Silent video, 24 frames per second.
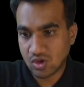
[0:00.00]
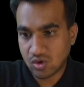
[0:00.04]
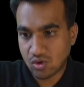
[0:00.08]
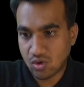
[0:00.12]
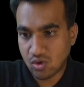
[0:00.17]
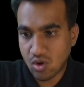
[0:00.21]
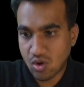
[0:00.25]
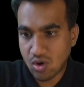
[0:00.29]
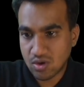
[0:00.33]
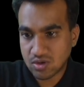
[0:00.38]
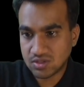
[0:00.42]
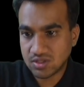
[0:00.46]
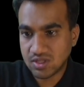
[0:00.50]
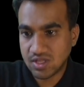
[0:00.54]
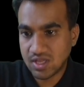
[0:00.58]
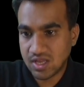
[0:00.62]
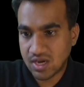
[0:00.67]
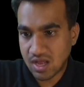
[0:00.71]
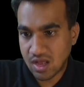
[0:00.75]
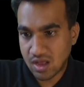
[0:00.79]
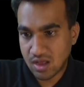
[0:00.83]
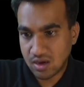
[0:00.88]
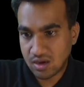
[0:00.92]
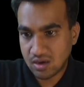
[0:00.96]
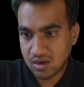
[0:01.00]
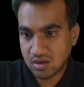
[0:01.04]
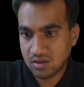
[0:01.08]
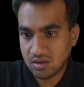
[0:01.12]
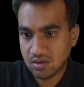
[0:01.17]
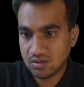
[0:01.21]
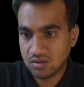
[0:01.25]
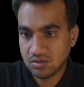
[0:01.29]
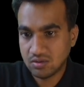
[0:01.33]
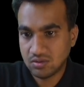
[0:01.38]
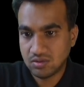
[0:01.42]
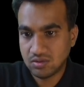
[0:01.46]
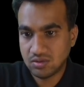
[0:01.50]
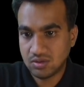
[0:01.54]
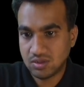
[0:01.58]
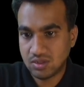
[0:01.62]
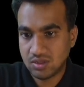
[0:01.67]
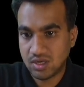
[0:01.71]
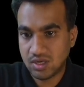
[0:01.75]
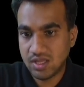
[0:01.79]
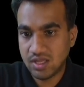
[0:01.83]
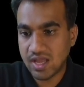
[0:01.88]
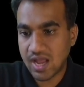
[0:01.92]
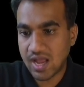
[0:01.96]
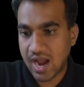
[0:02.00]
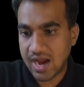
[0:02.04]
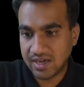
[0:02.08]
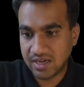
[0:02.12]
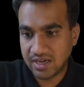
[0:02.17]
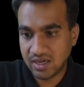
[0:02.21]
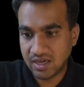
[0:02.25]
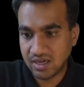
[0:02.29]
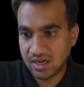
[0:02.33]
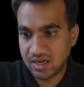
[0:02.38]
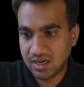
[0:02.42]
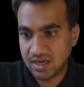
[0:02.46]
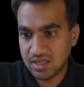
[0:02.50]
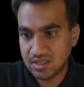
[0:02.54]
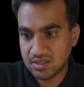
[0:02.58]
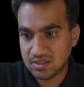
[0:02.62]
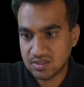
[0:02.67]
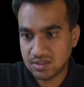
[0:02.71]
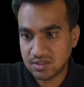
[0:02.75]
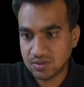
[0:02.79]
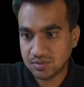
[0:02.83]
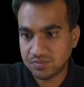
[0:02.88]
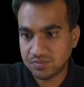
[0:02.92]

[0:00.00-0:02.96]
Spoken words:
Because there are three identities,